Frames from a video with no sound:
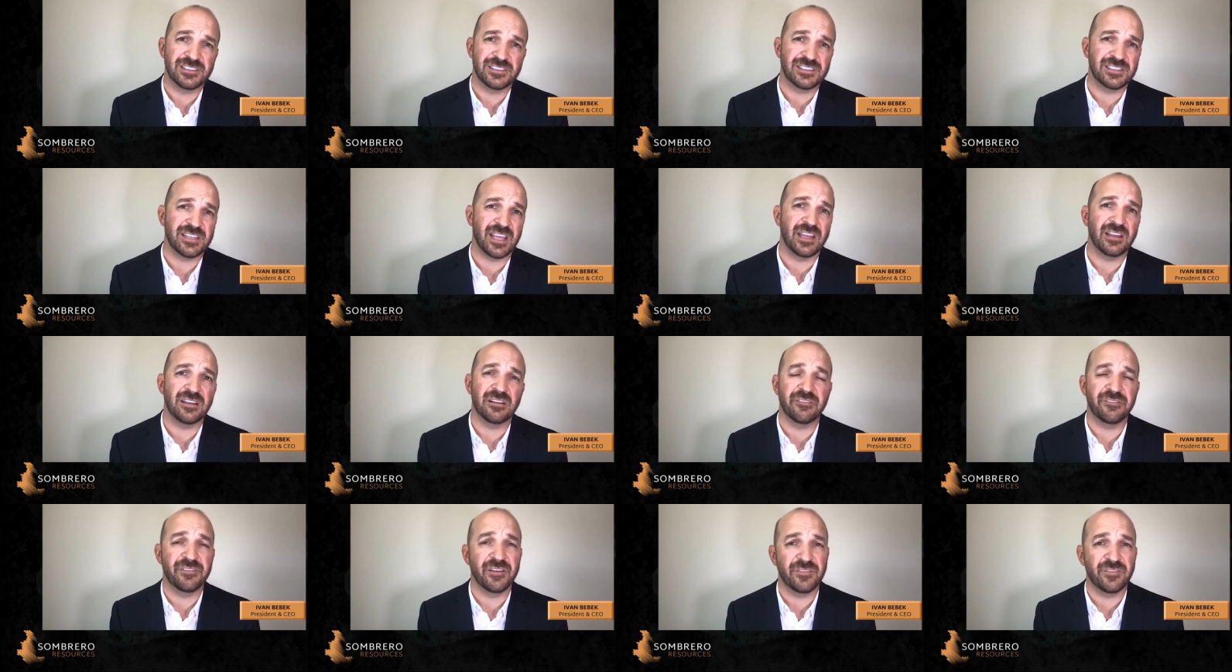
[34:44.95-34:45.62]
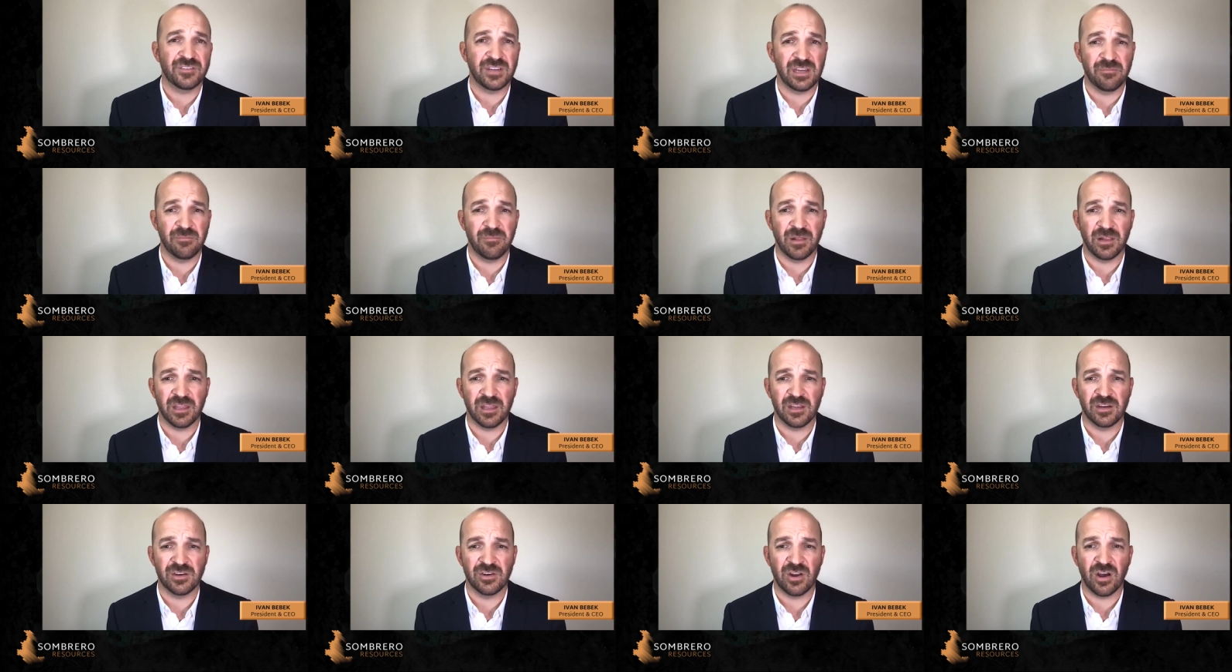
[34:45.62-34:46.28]
10 to 15
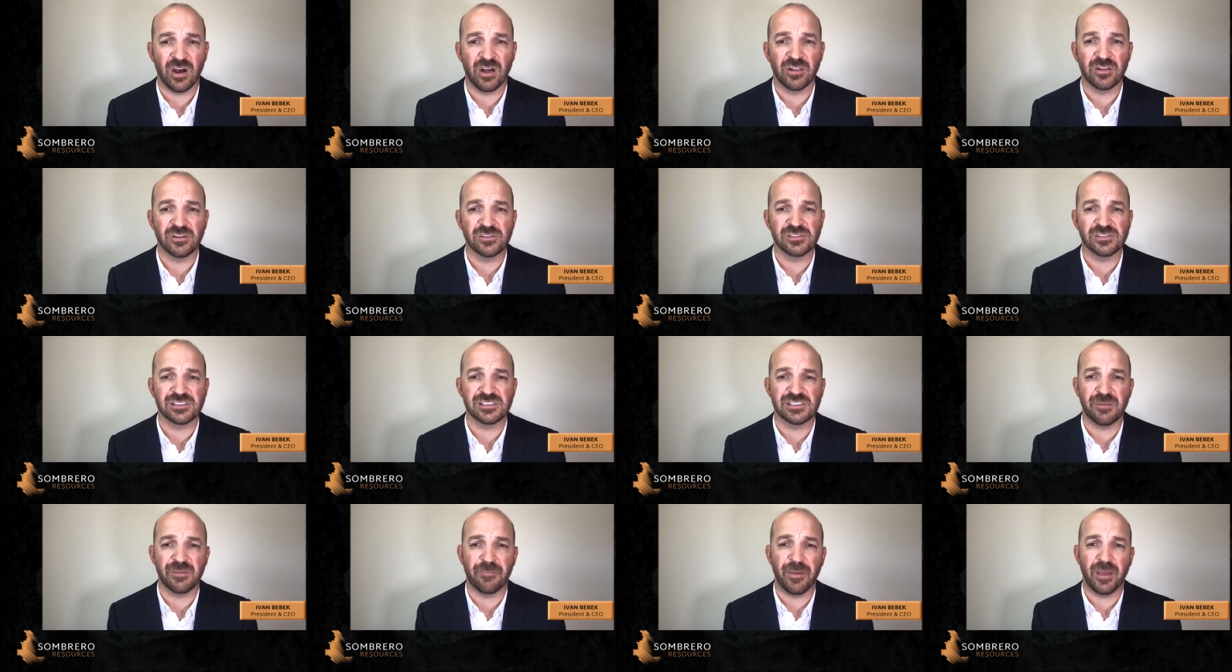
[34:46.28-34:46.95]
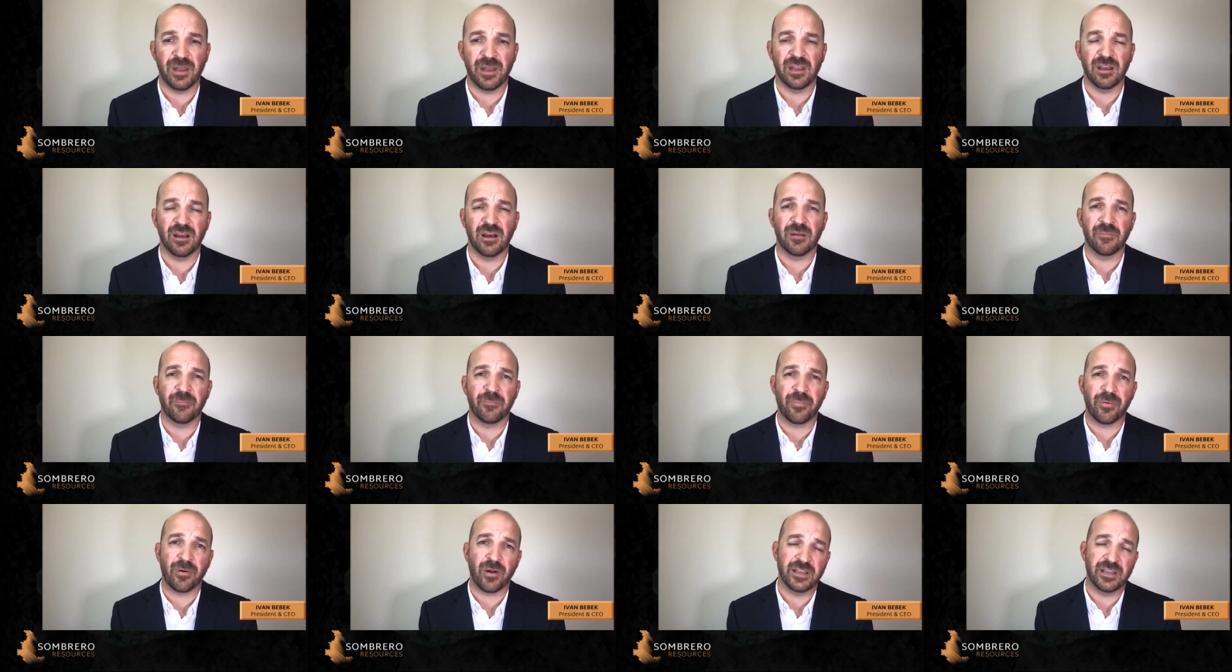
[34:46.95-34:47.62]
million dollars depending on
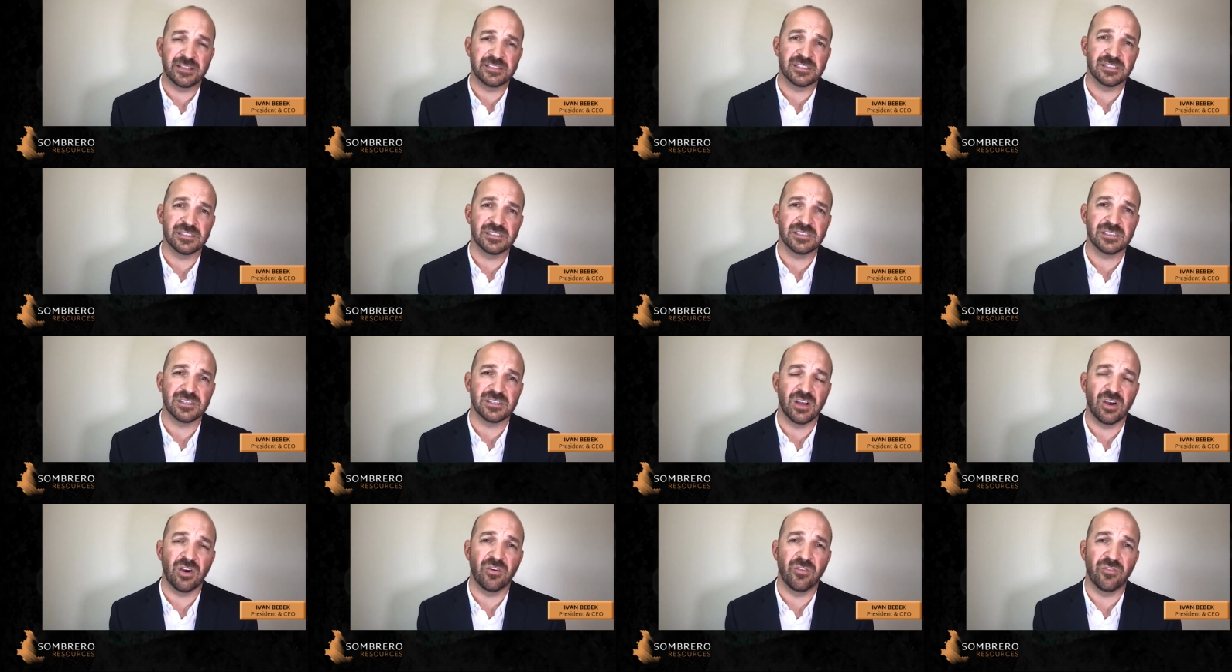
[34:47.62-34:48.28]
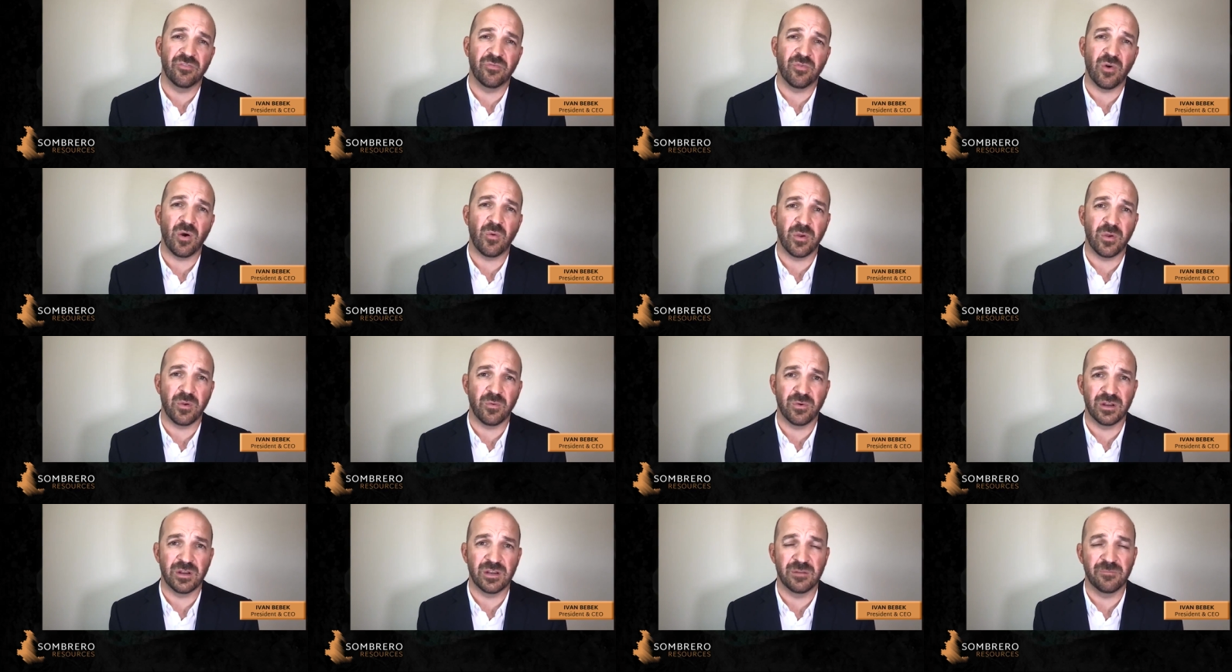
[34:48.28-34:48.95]
prices of what we
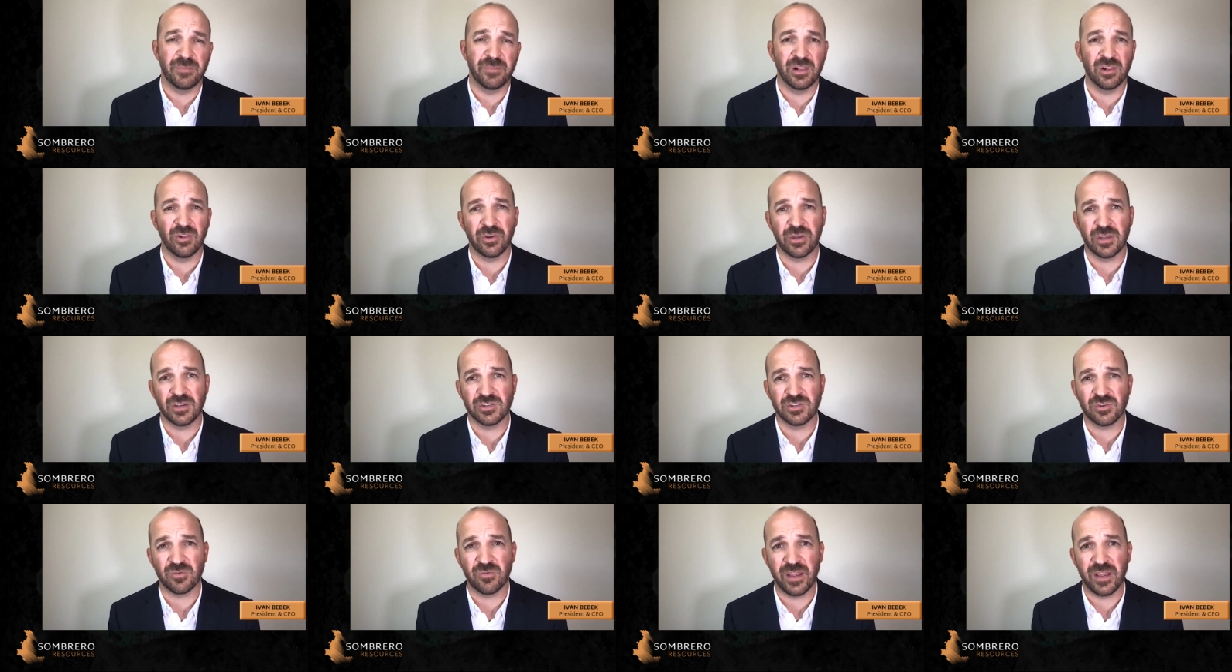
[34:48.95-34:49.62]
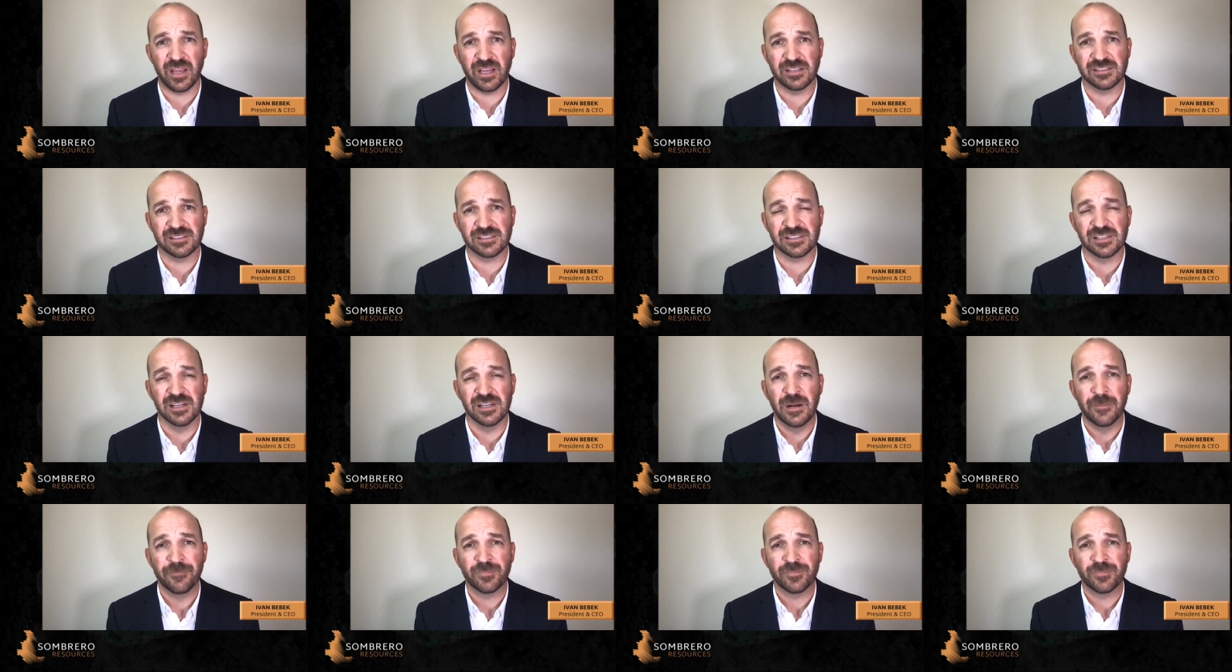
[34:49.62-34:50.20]
would be looking to raise